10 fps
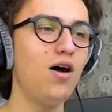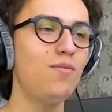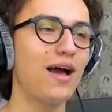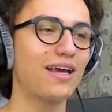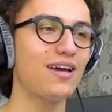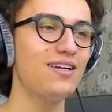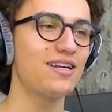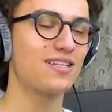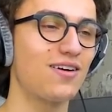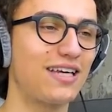Oh, my
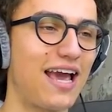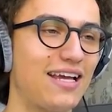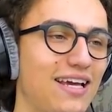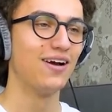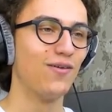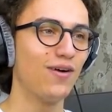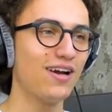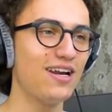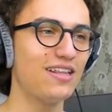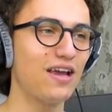goodness. Okay. We're
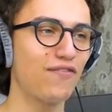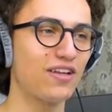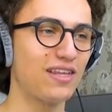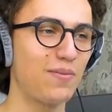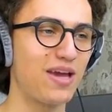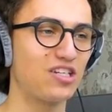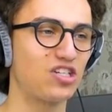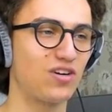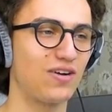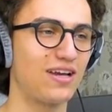in a different
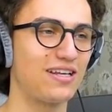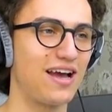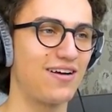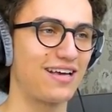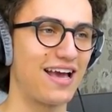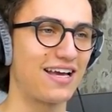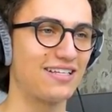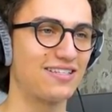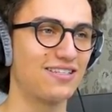dimension right now, guys.